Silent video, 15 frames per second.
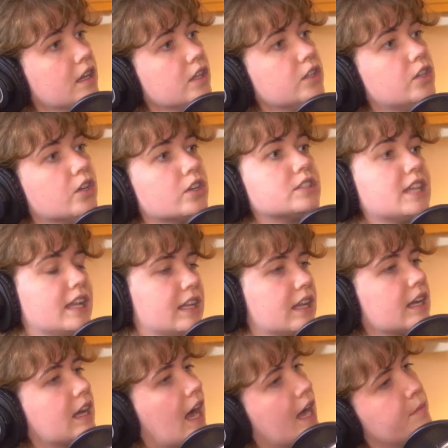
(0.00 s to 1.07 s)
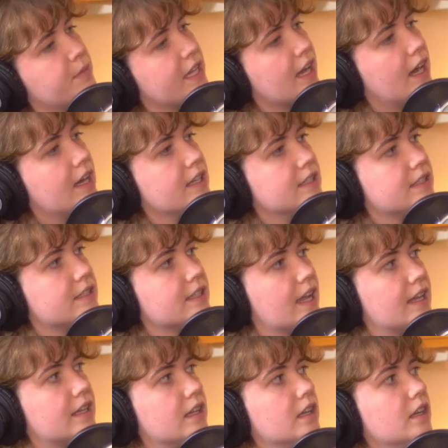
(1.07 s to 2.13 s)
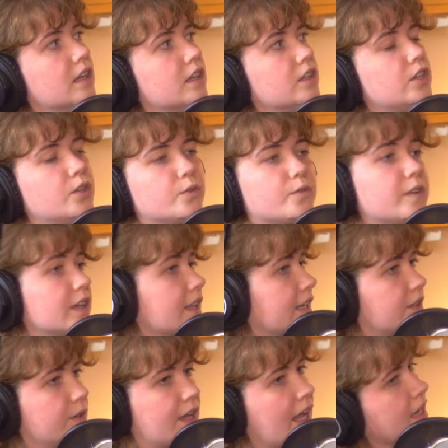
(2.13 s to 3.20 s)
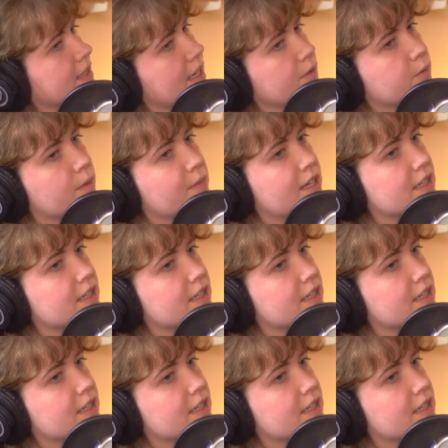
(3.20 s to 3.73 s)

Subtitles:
you're dating a guy because like you feel like you can't date women.